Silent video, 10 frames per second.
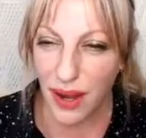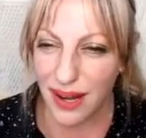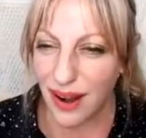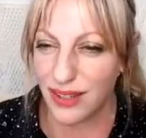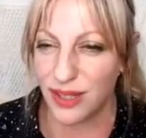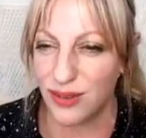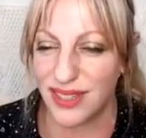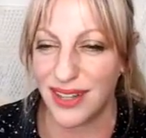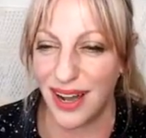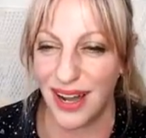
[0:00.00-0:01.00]
You might also
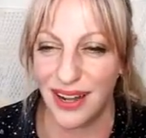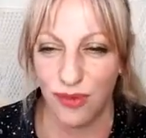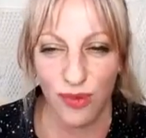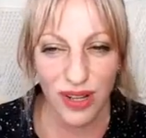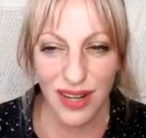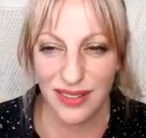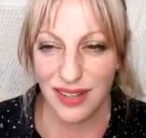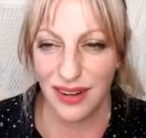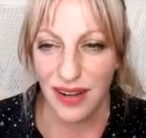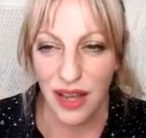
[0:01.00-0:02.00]
decide and
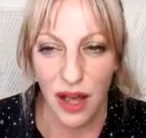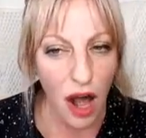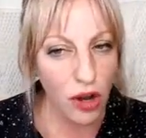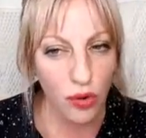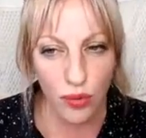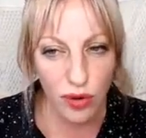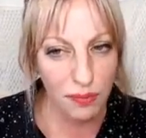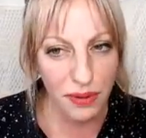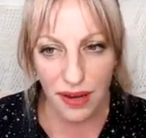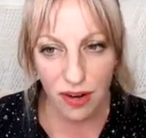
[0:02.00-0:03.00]
realize that a
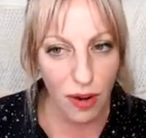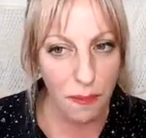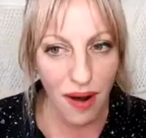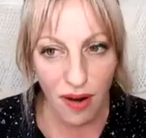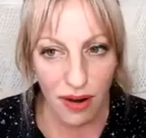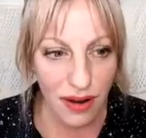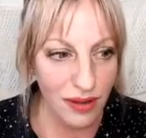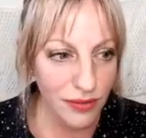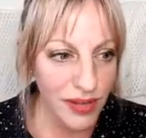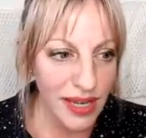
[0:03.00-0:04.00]
group that you're a part
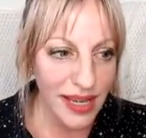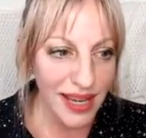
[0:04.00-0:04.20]
of